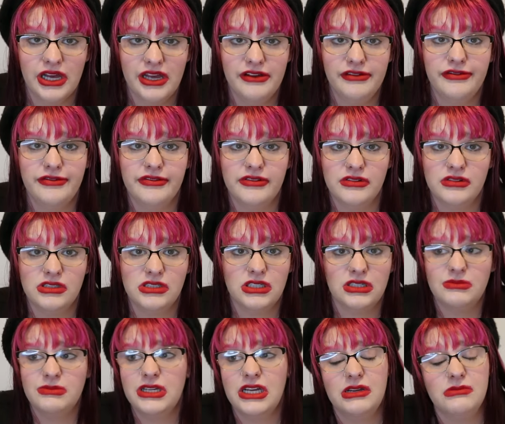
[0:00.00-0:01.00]
life.
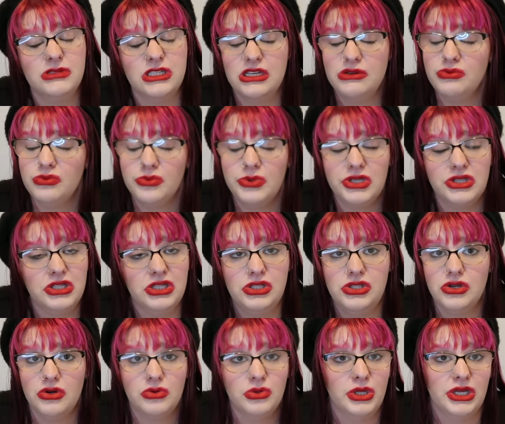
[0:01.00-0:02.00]
Sometimes I really
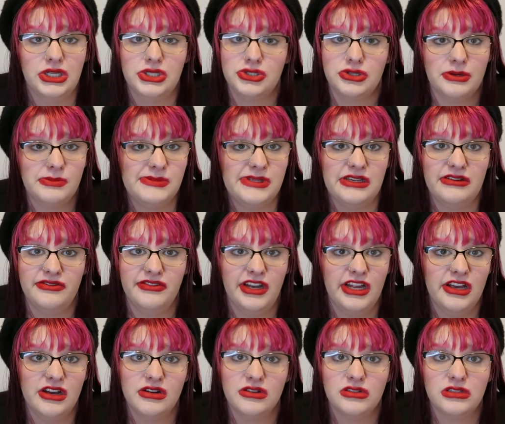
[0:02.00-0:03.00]
don't like scripting
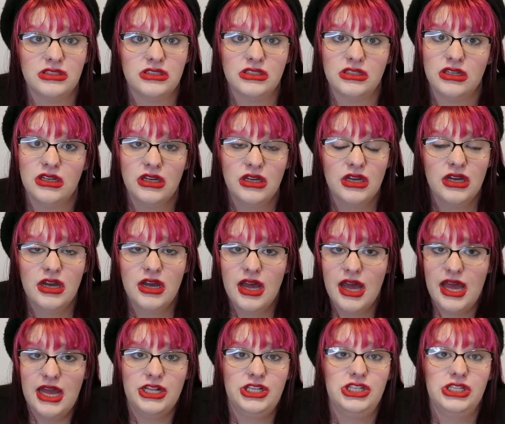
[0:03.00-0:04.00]
videos.
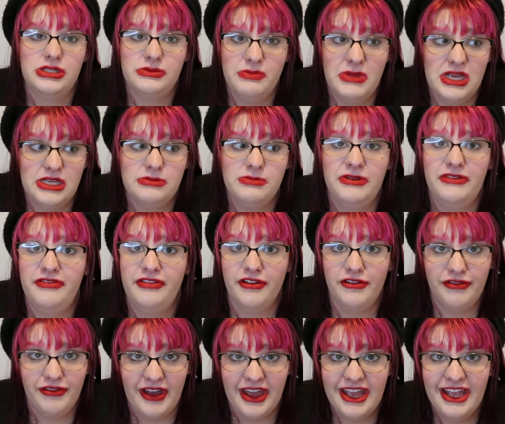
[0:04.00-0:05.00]
It just makes me
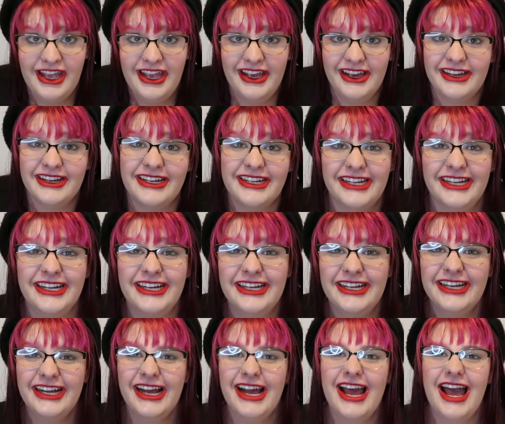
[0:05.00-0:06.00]
feel fake.
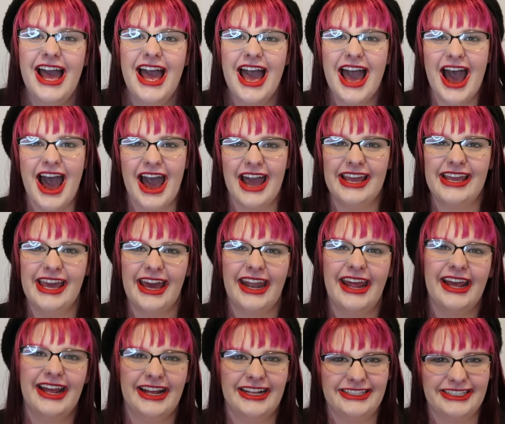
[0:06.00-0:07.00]
I
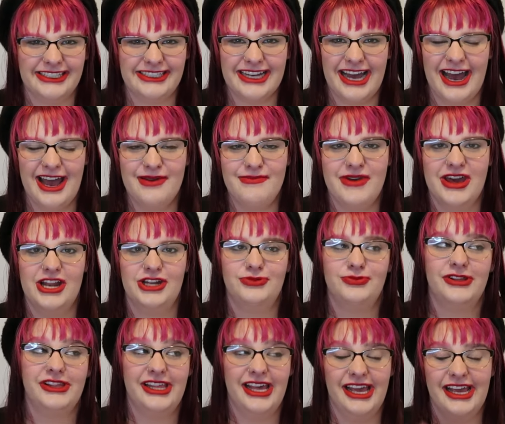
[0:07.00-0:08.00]
get it, it's a time
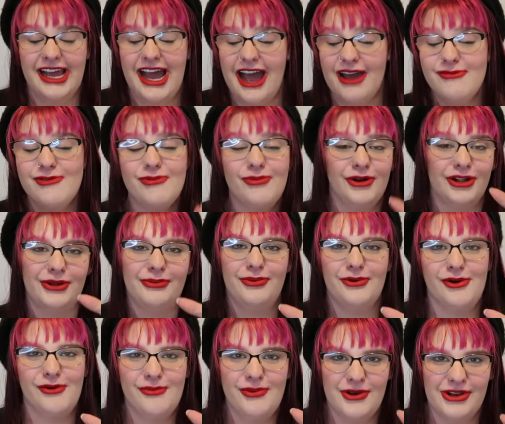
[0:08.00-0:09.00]
management thing. I'm a bullet
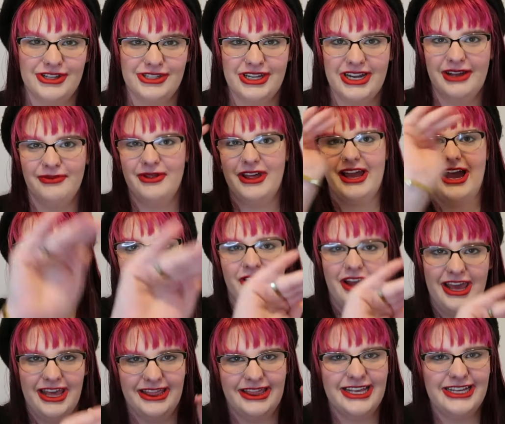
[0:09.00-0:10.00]
point person. I'm like, I
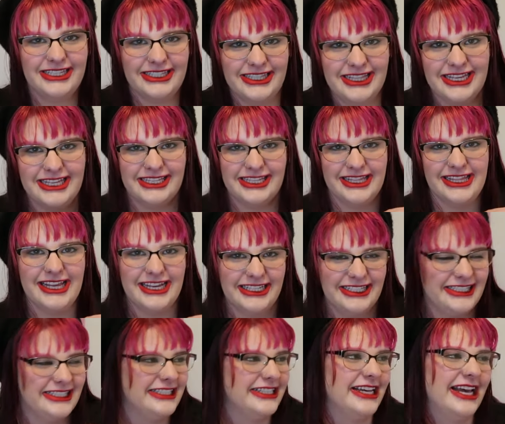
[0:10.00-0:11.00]
wanna hit this, this, and
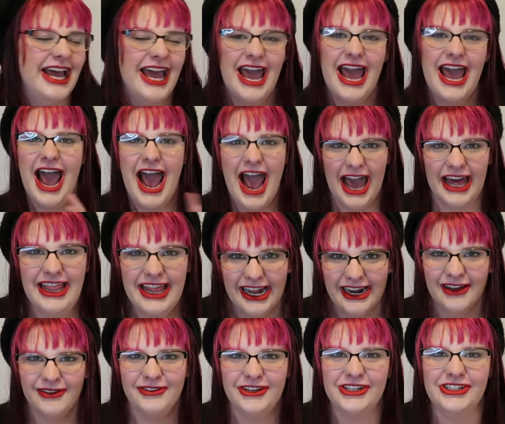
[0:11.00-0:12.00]
this, and
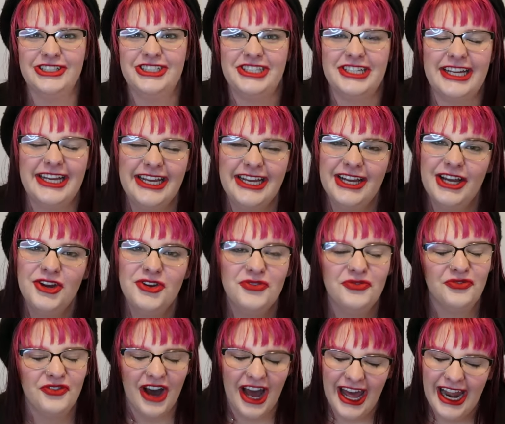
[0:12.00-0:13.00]
then I'm Gucci.
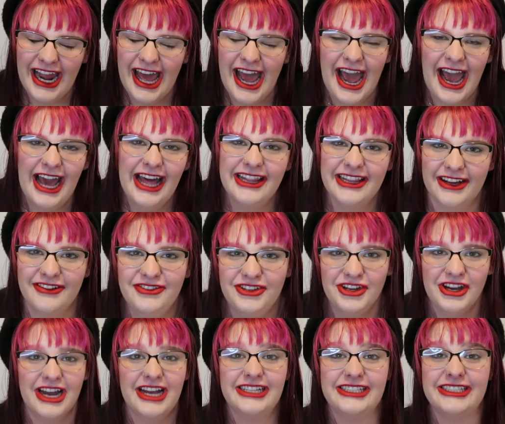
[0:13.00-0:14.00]
But I love
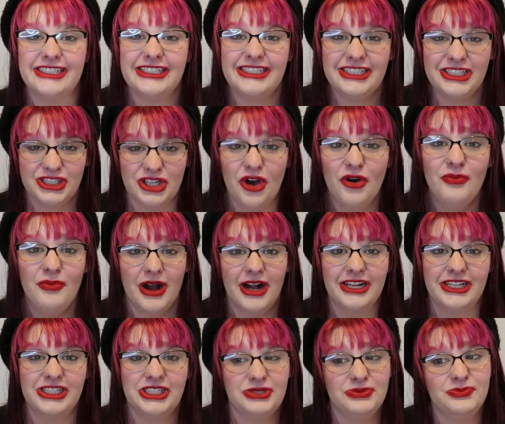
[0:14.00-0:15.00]
you guys so
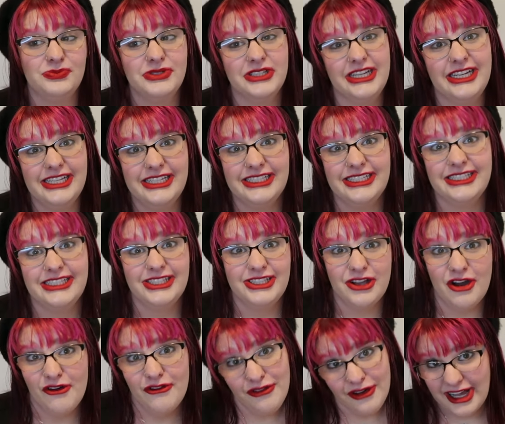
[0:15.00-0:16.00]
much. Please
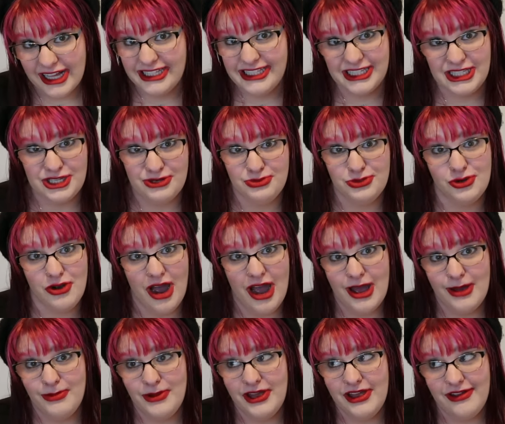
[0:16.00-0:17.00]
don't forget to
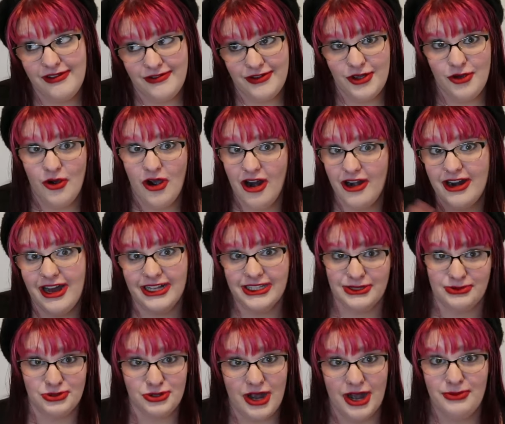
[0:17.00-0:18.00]
subscribe if you are
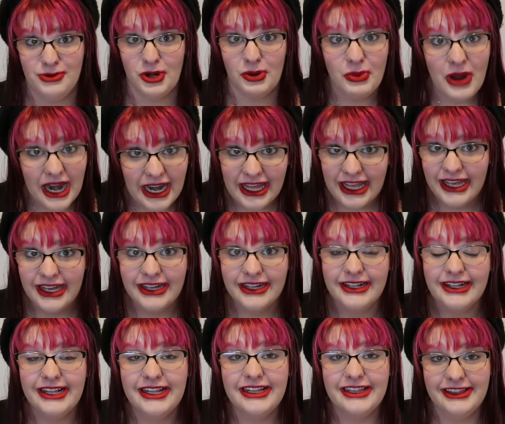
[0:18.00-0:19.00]
not subscribed already.
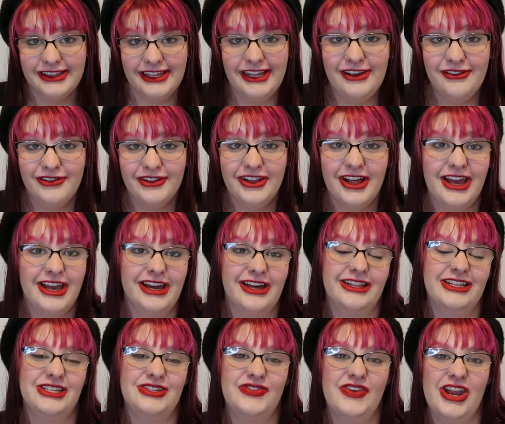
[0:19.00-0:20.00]
Leave a like
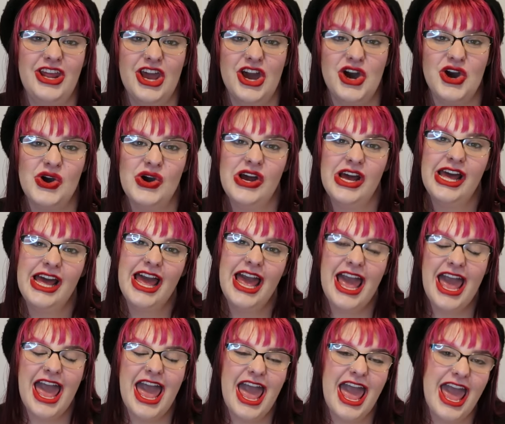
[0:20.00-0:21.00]
on this video,
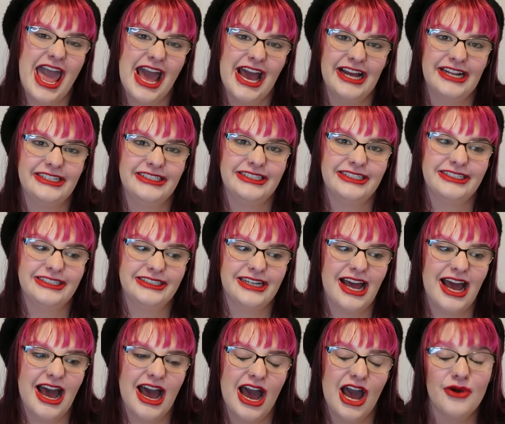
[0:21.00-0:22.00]
and
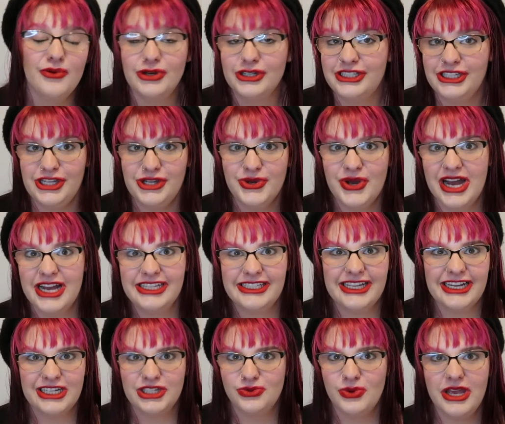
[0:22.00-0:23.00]
I will see you guys
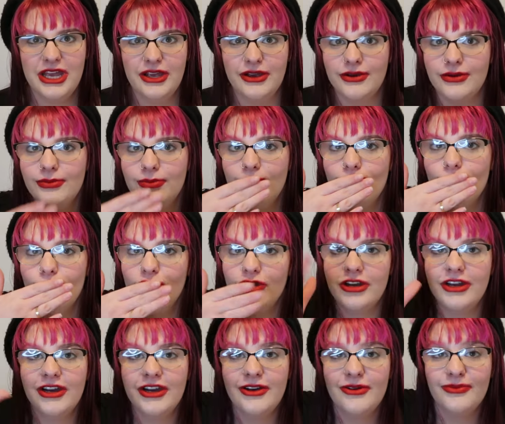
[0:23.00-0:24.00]
next week.
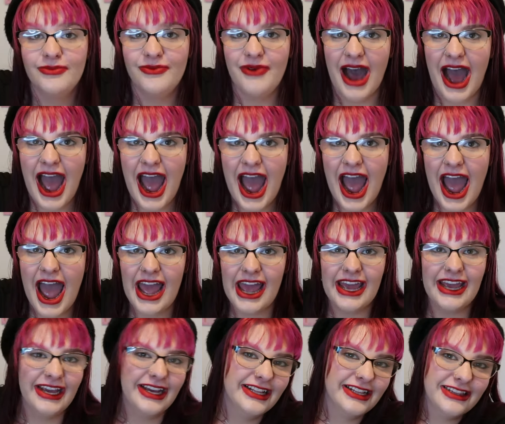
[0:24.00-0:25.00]

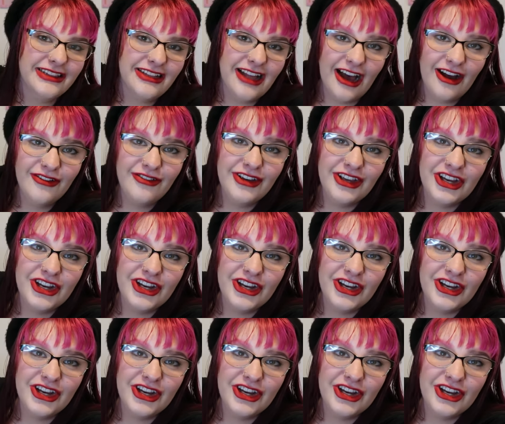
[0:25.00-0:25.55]
Bye, love